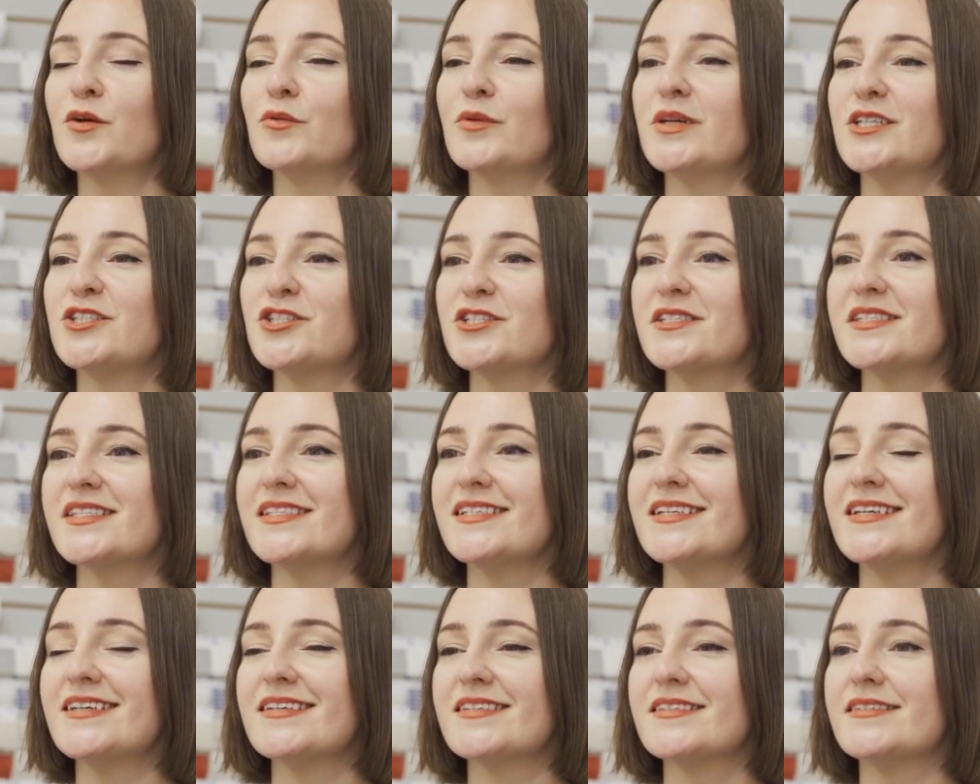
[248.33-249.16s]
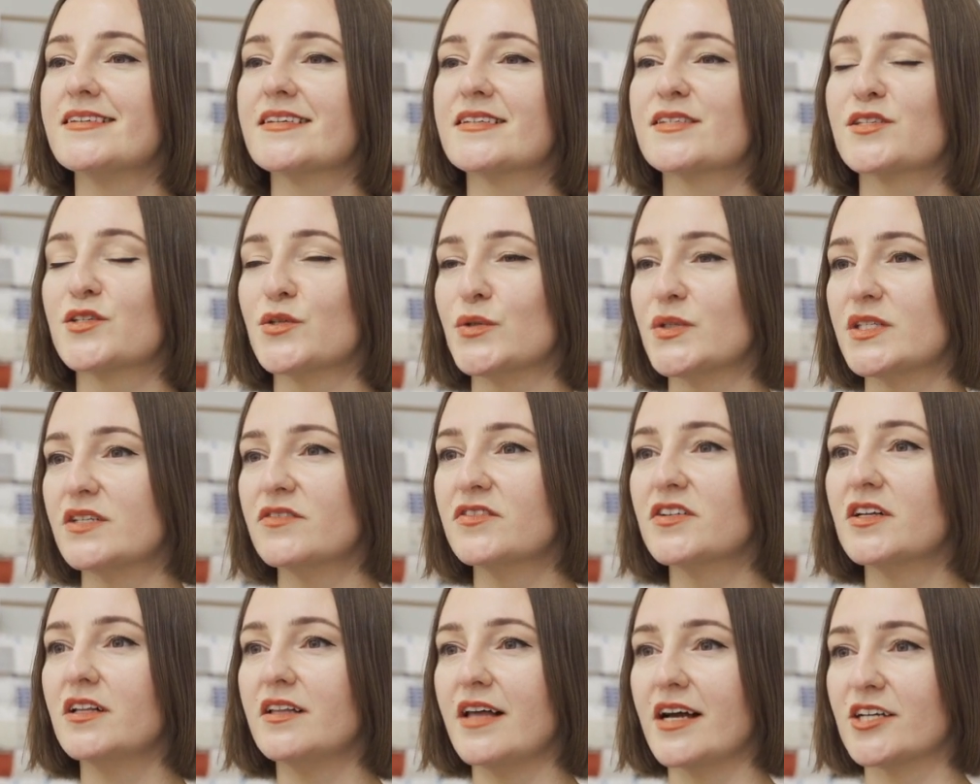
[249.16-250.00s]
Regency is an
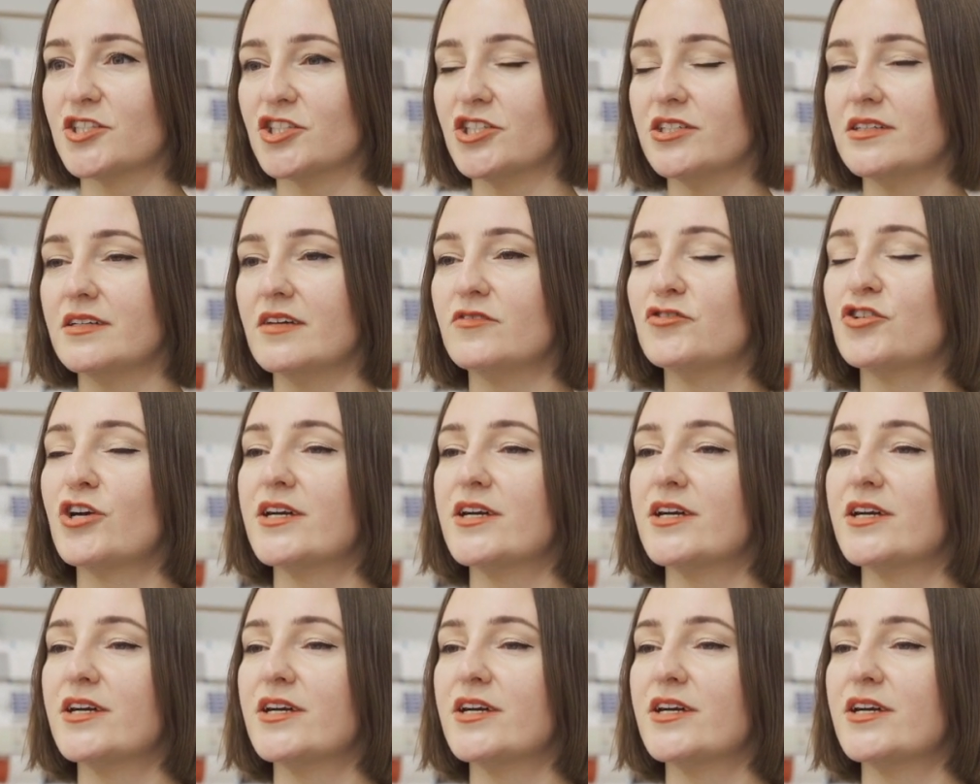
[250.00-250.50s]
exclusive collection of